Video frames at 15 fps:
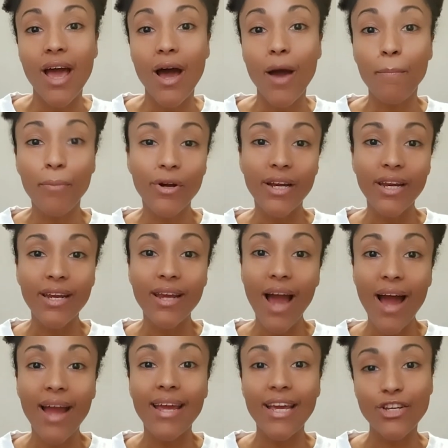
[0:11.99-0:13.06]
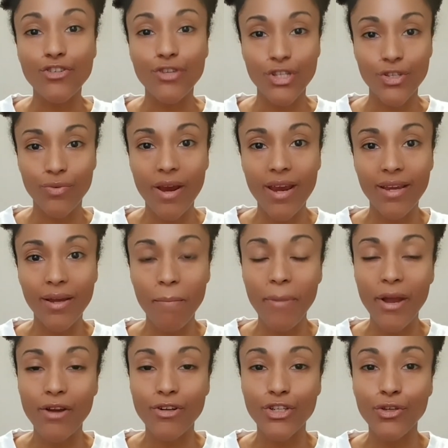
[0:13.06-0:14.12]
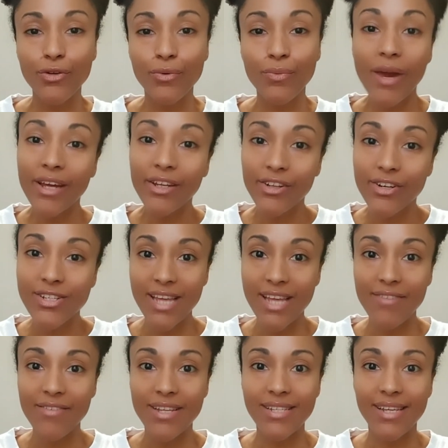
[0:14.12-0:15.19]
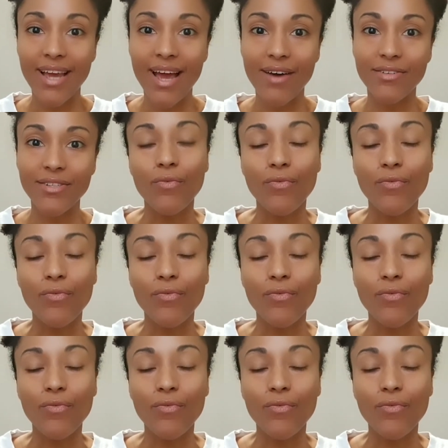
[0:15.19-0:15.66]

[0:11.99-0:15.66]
a pretty high interest rate compared to regular savings accounts.